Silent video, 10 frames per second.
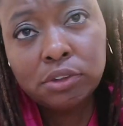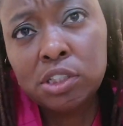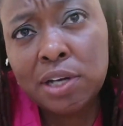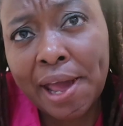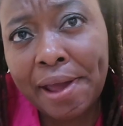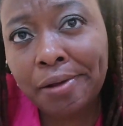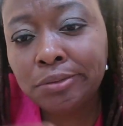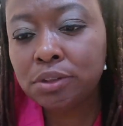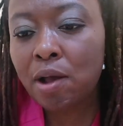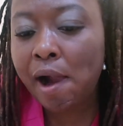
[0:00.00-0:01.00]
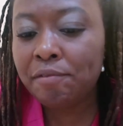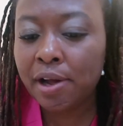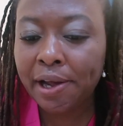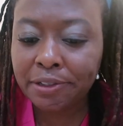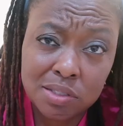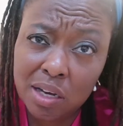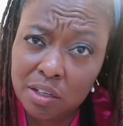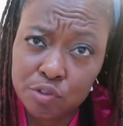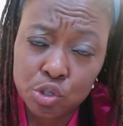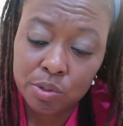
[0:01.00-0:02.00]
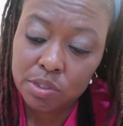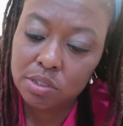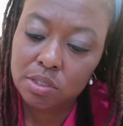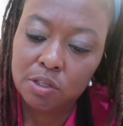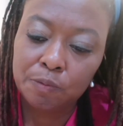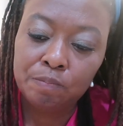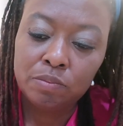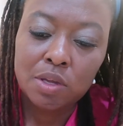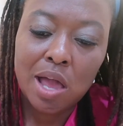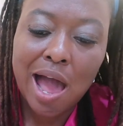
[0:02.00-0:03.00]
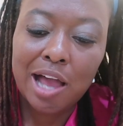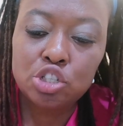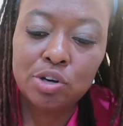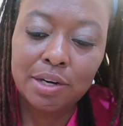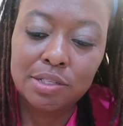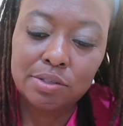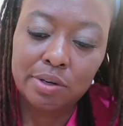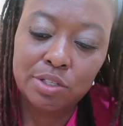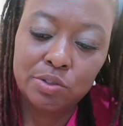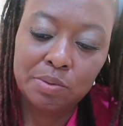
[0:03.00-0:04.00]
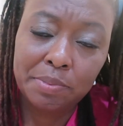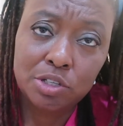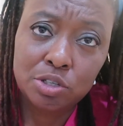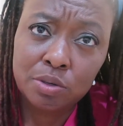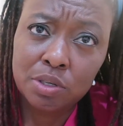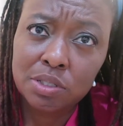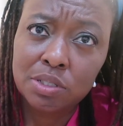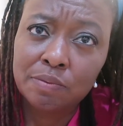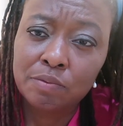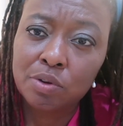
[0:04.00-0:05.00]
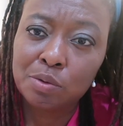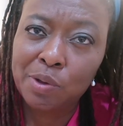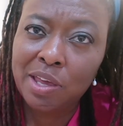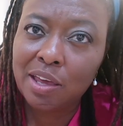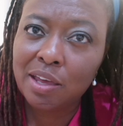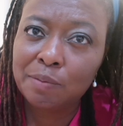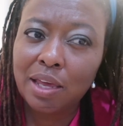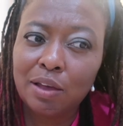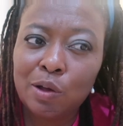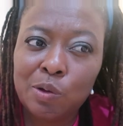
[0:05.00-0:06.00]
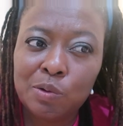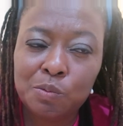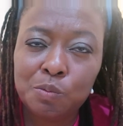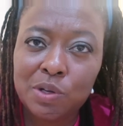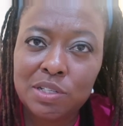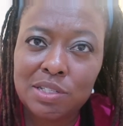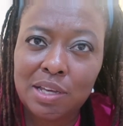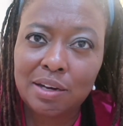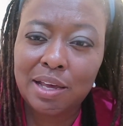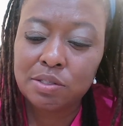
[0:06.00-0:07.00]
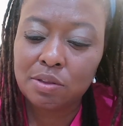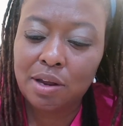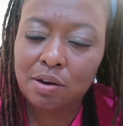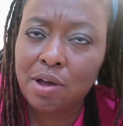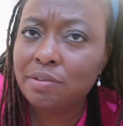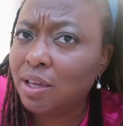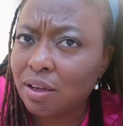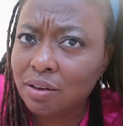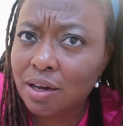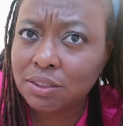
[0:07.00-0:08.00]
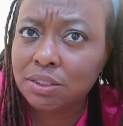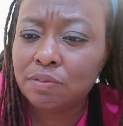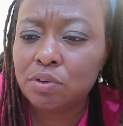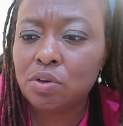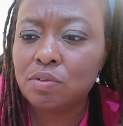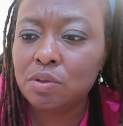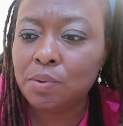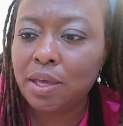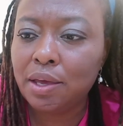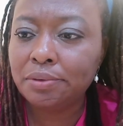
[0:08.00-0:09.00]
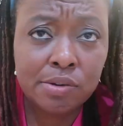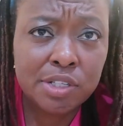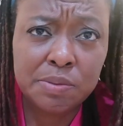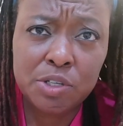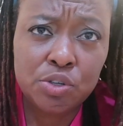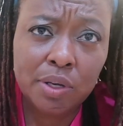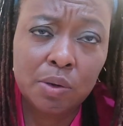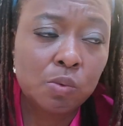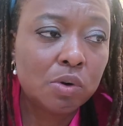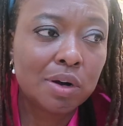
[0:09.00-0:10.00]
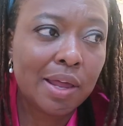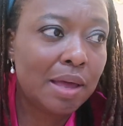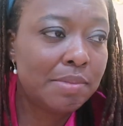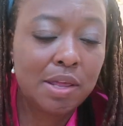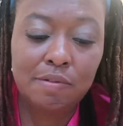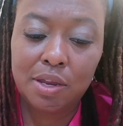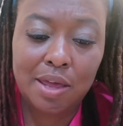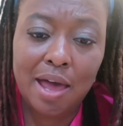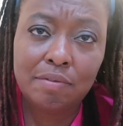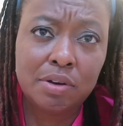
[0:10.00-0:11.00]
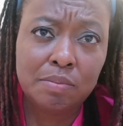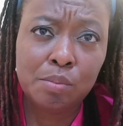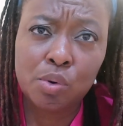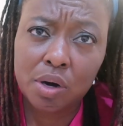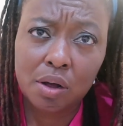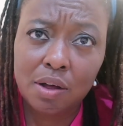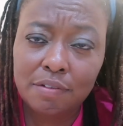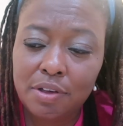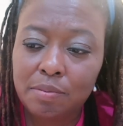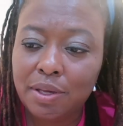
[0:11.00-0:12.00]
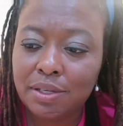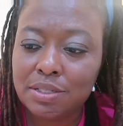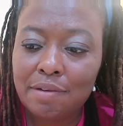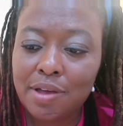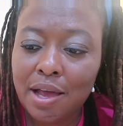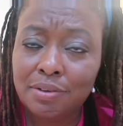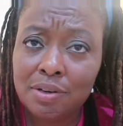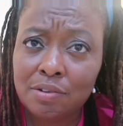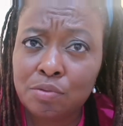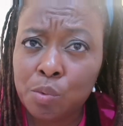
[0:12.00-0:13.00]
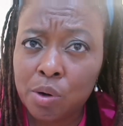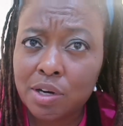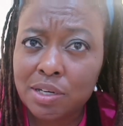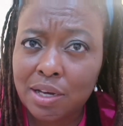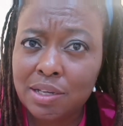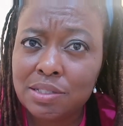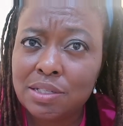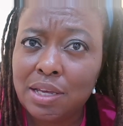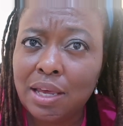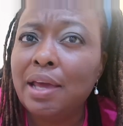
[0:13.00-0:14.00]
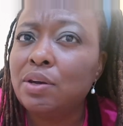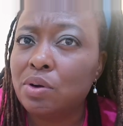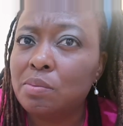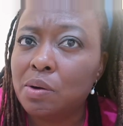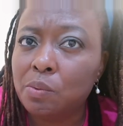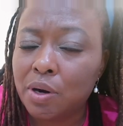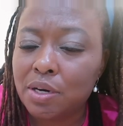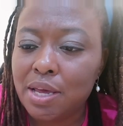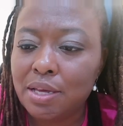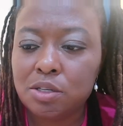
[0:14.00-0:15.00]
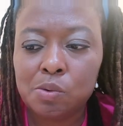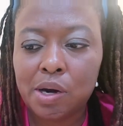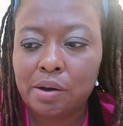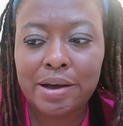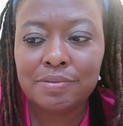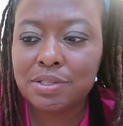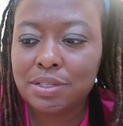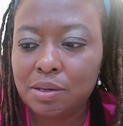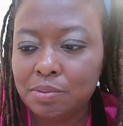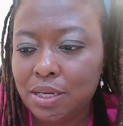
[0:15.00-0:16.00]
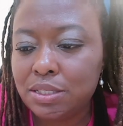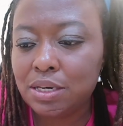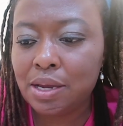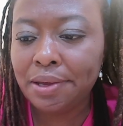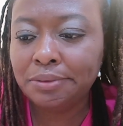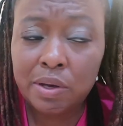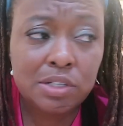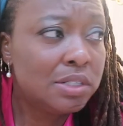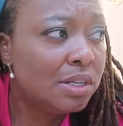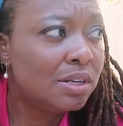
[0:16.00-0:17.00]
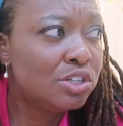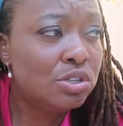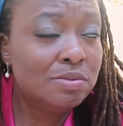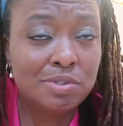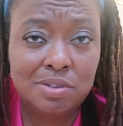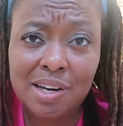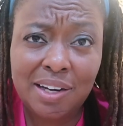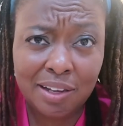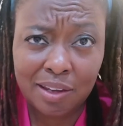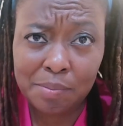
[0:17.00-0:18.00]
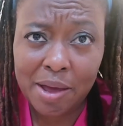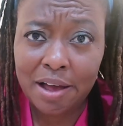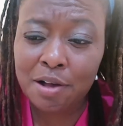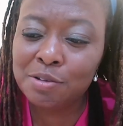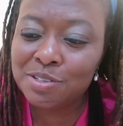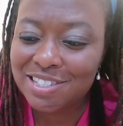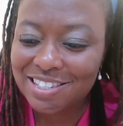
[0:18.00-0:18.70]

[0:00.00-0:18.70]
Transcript: Tonight, I've got a ton of chores to do. I try to start doing my chores for the weekend, like on Wednesday night so that I don't have like a lot of stuff to do over the weekend. I'll just be drinking water. Like I'm not even gonna have more coffee because I've gotten enough work done today, like during my work day to where I don't have to stay up late tonight. So I just need to I need to clean my house.